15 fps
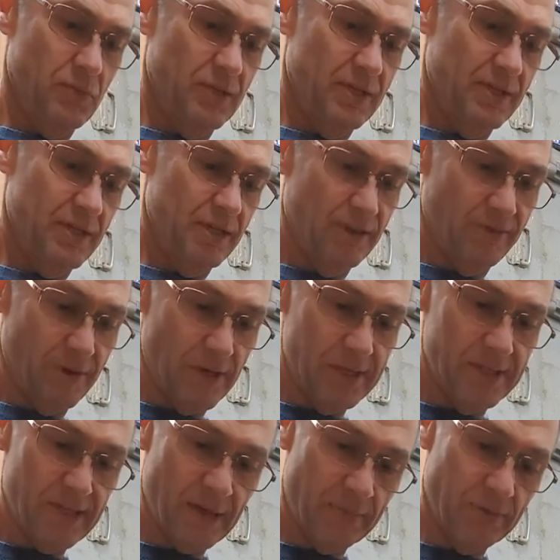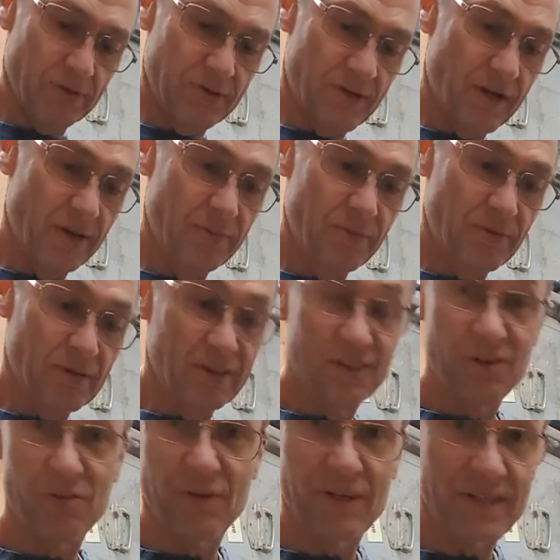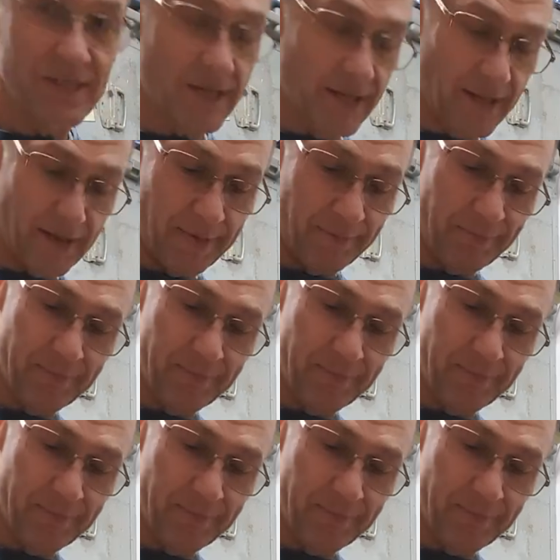It's hit the vise a couple of times. I shouldn't really say that.